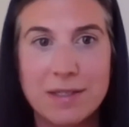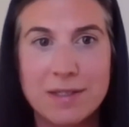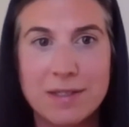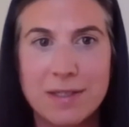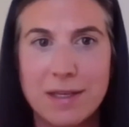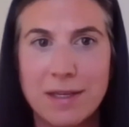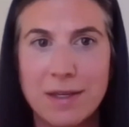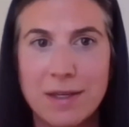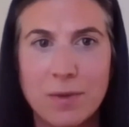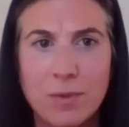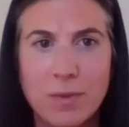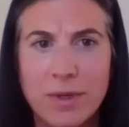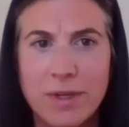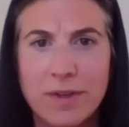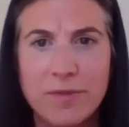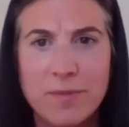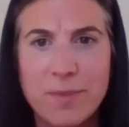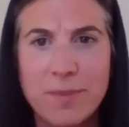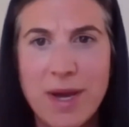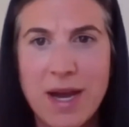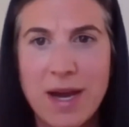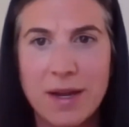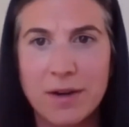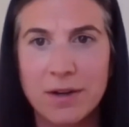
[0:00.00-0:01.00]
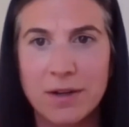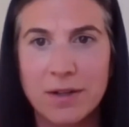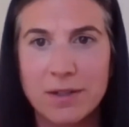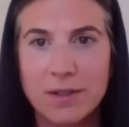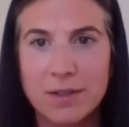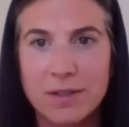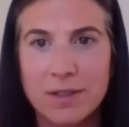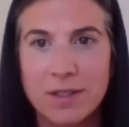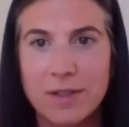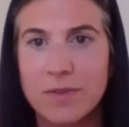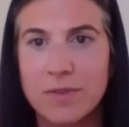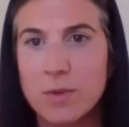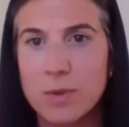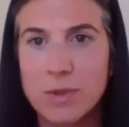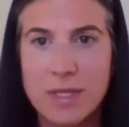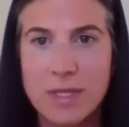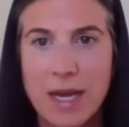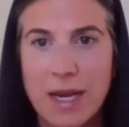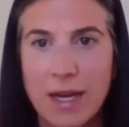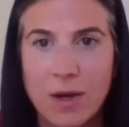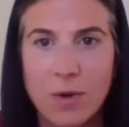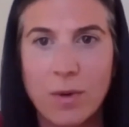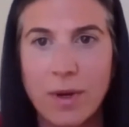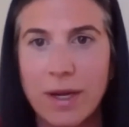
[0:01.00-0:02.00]
It's like, it wouldn't have mattered if it was
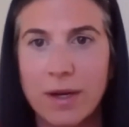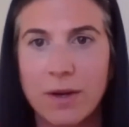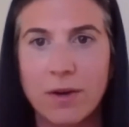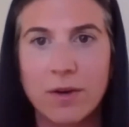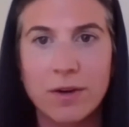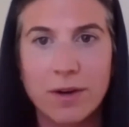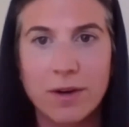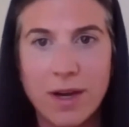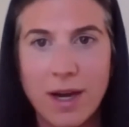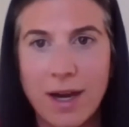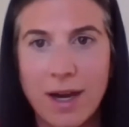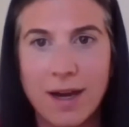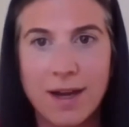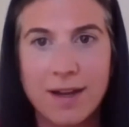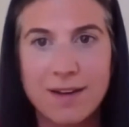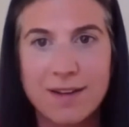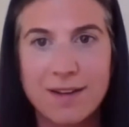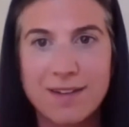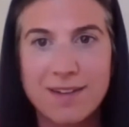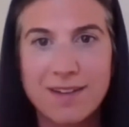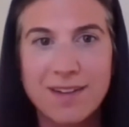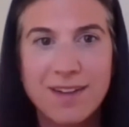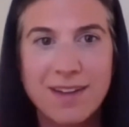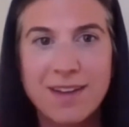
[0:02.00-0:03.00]
that quick or not.